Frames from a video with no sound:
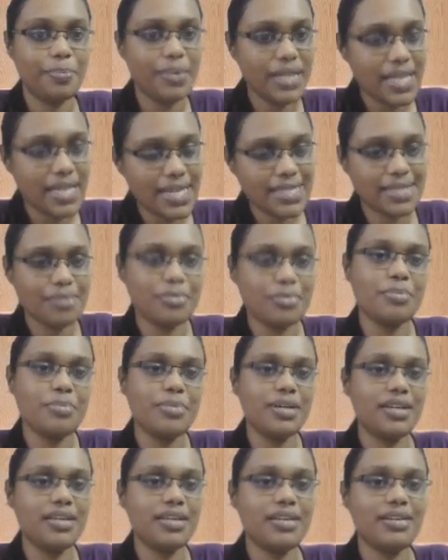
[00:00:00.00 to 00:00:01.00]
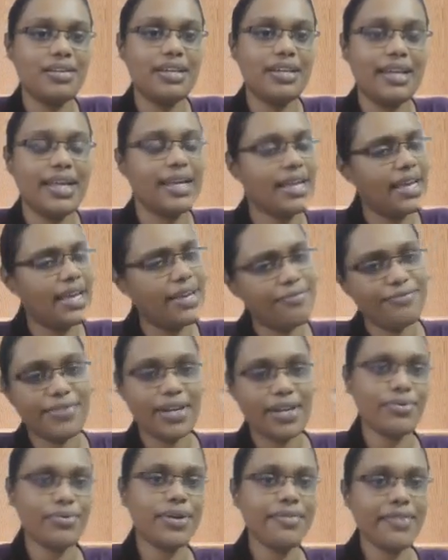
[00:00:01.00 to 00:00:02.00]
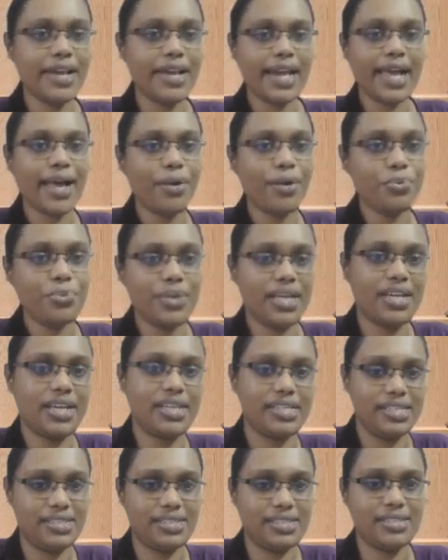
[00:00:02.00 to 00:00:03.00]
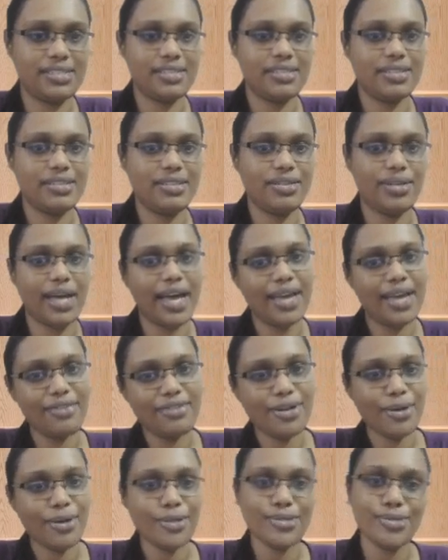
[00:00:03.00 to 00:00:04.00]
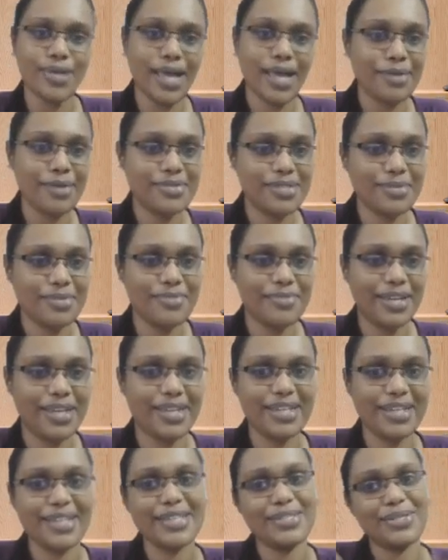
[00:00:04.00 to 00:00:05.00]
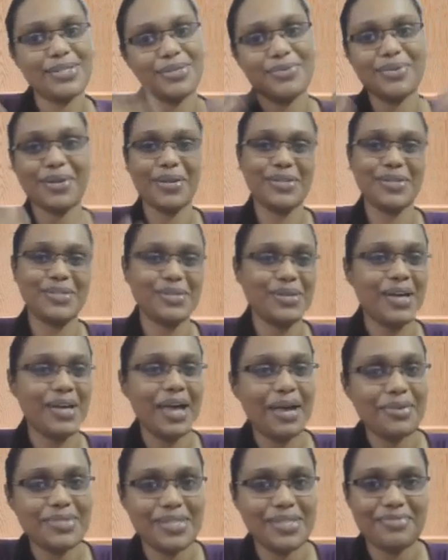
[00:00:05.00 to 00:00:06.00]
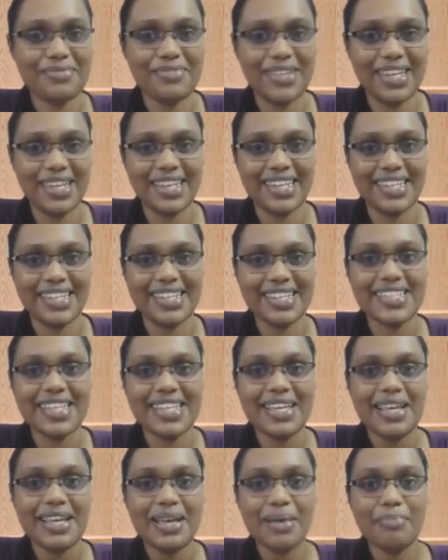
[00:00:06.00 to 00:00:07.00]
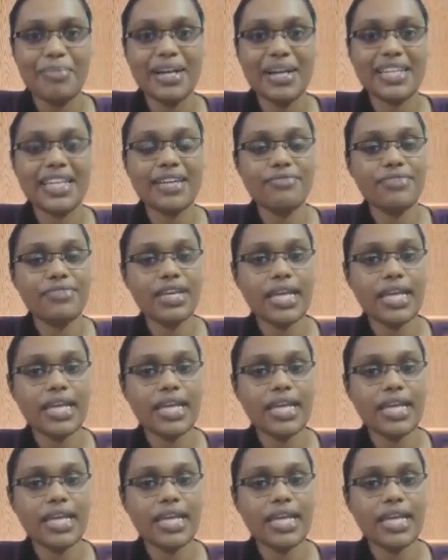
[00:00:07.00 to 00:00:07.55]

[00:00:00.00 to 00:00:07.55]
please remember, like everyone will have weakness. I will also have some weakness. You will also have some weakness. But that